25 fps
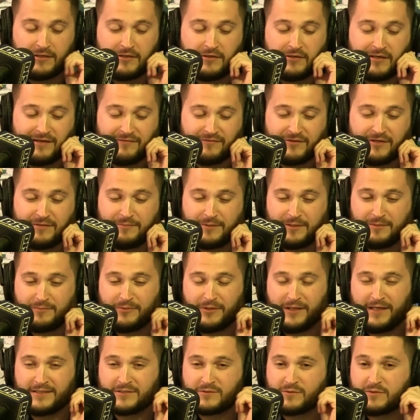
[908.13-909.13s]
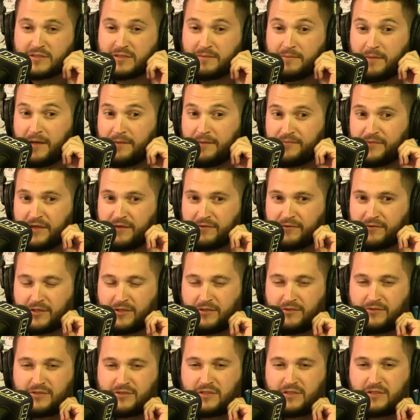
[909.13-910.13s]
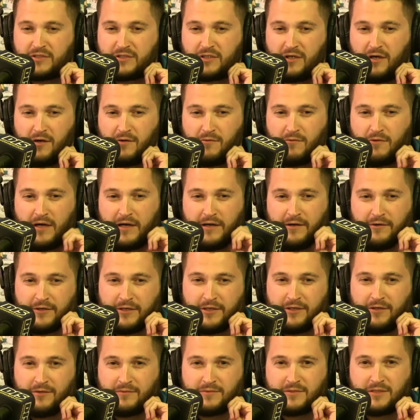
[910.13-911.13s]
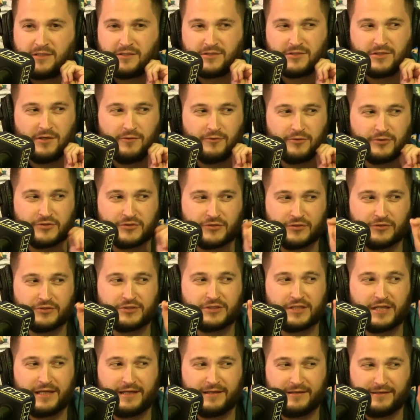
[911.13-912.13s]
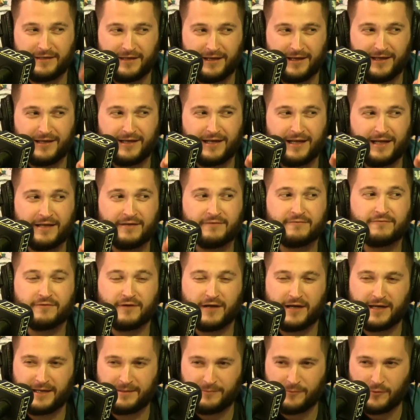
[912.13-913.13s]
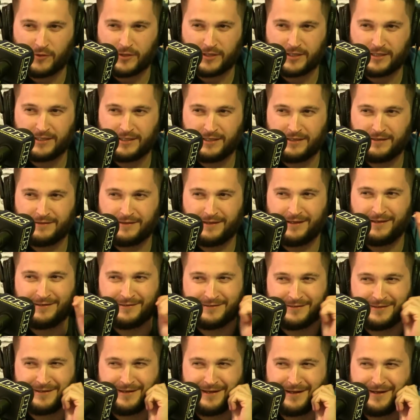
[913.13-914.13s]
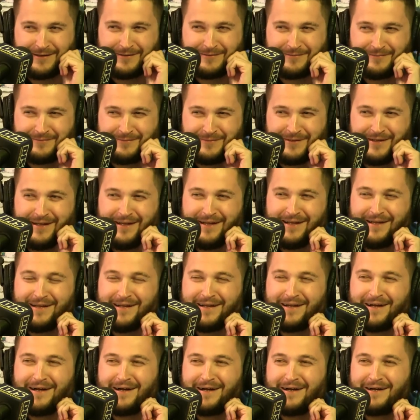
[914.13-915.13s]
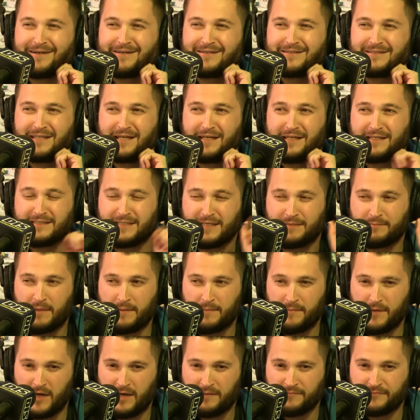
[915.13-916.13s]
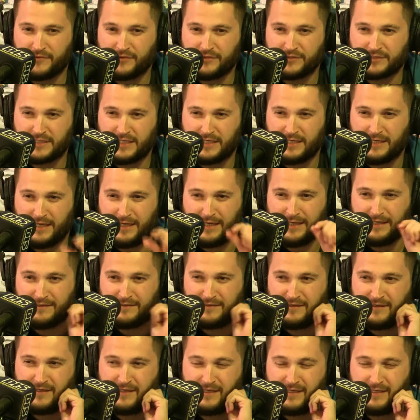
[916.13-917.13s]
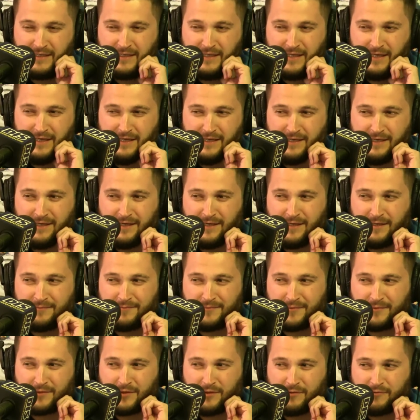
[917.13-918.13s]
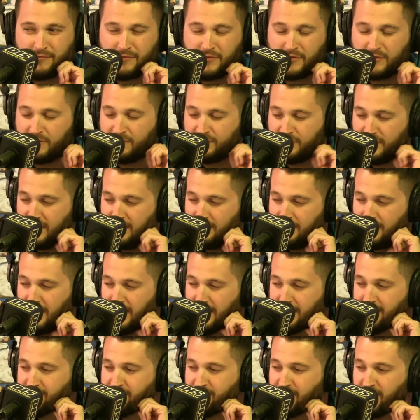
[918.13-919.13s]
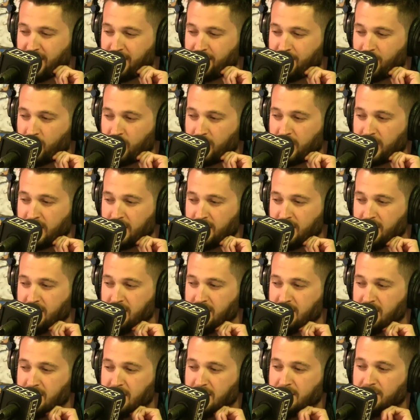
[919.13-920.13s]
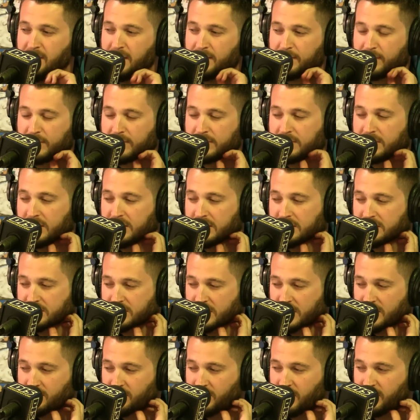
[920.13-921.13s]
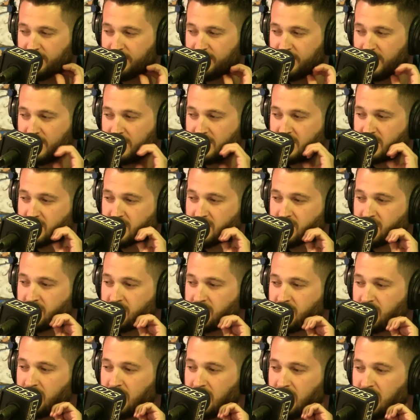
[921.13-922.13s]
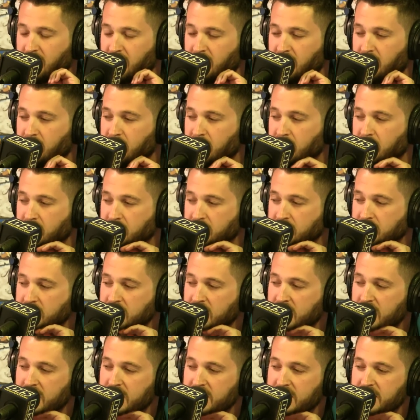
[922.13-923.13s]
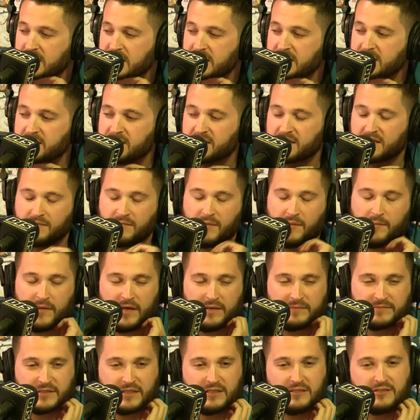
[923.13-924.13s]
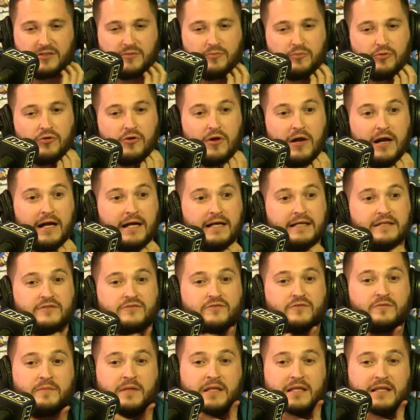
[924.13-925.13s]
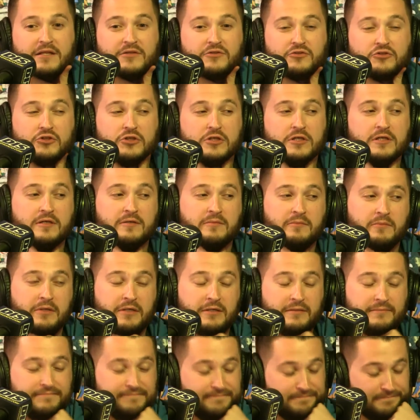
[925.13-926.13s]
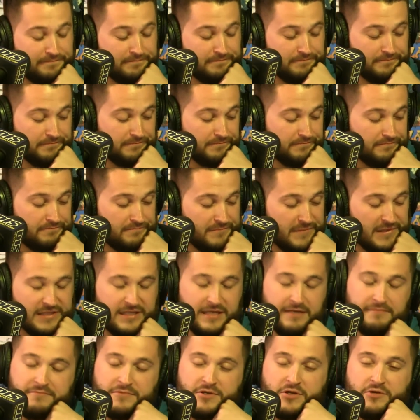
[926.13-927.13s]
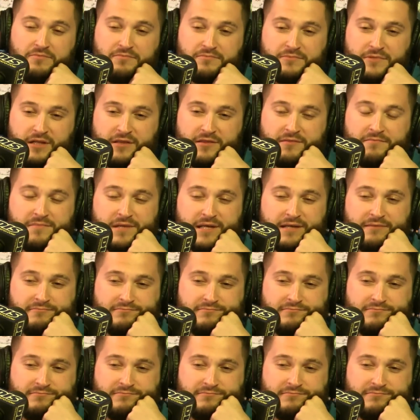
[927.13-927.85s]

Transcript: I don't have any big plans once I'm up there. We're going to go see Star Wars. I already know I'm seeing Star Wars Thursday night and Friday morning. And then, because I got to take my mom Thursday night. And then I'm going with a good friend of mine Friday morning. And then my birthday is January 1st. And I think my mom's got a surprise for me this year. But that's it. Nope, nothing big.